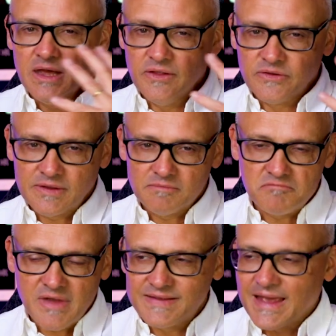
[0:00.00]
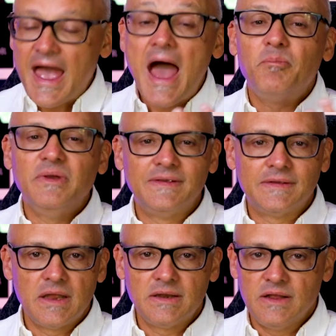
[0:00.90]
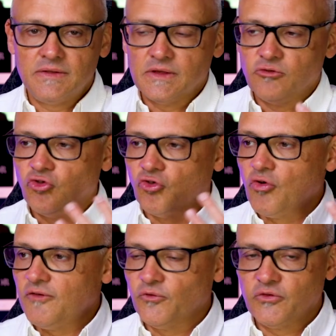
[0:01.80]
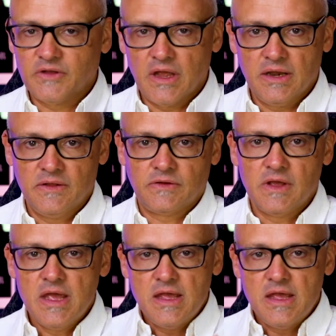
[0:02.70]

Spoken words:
It's a happy scent. It's a joyful scent.